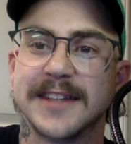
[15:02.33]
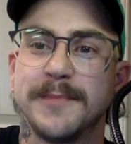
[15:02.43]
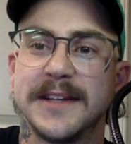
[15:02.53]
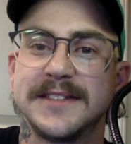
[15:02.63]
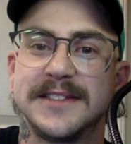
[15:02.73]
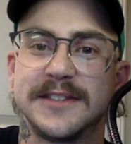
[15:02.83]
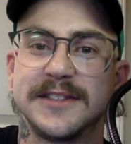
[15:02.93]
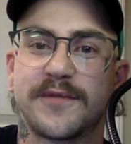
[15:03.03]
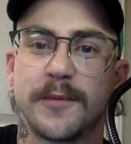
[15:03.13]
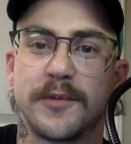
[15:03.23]

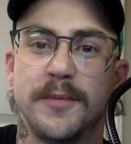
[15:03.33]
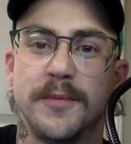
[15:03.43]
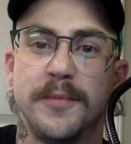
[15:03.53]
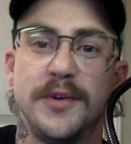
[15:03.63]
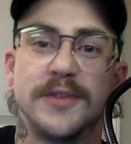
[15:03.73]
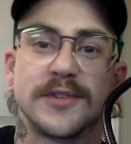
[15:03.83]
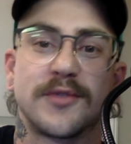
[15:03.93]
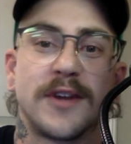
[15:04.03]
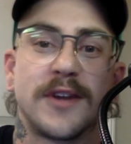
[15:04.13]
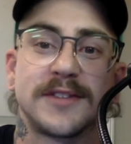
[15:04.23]
messages from computers
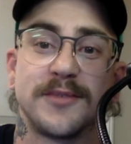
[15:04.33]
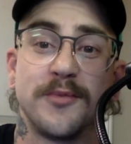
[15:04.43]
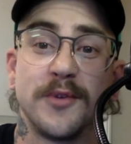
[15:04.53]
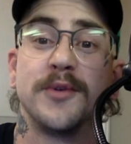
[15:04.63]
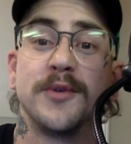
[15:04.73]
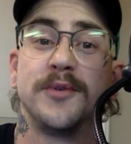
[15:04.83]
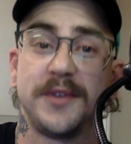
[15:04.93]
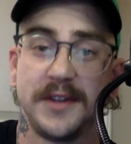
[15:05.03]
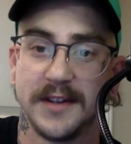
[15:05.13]
across the world.